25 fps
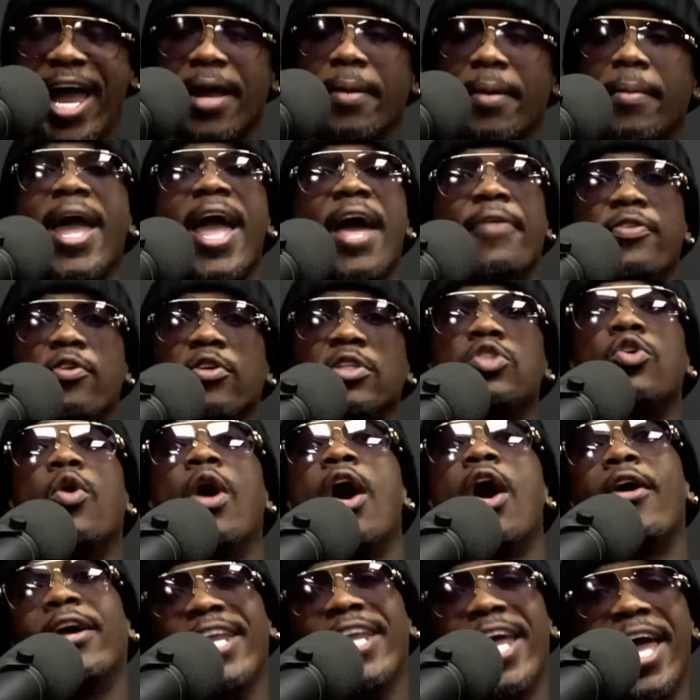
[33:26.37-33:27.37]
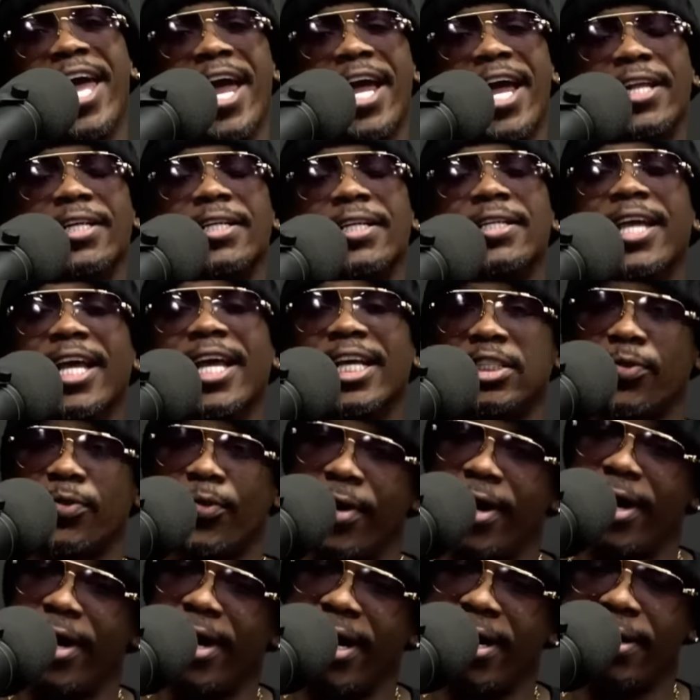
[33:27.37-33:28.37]
After you do all that, guess
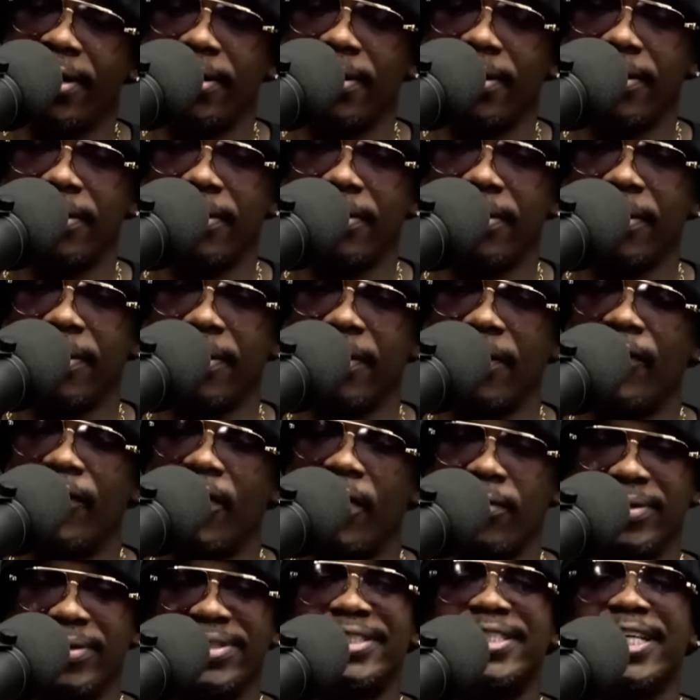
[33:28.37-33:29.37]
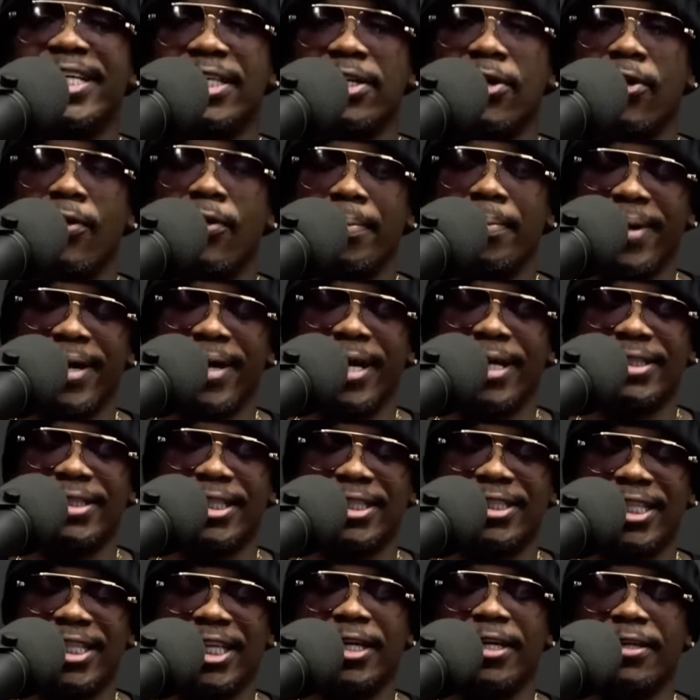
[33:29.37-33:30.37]
what? Folks sitting on pings and
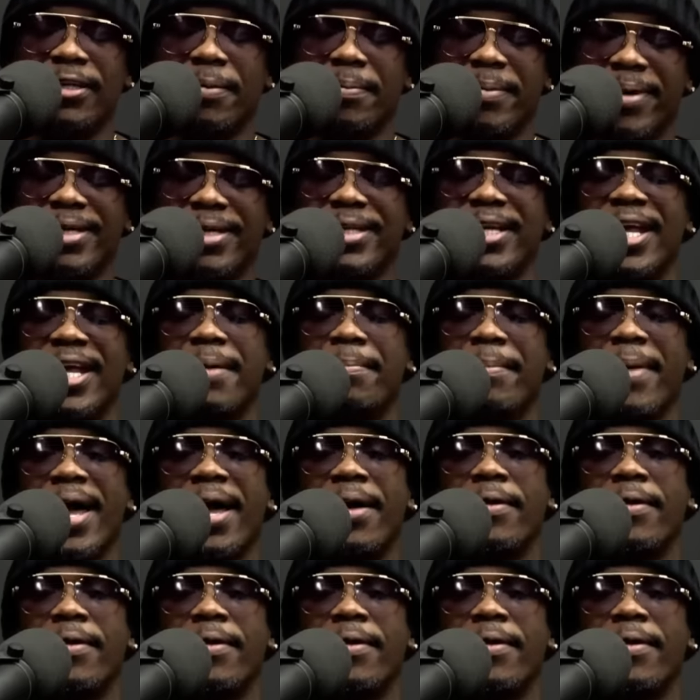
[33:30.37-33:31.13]
sticking them in their mouth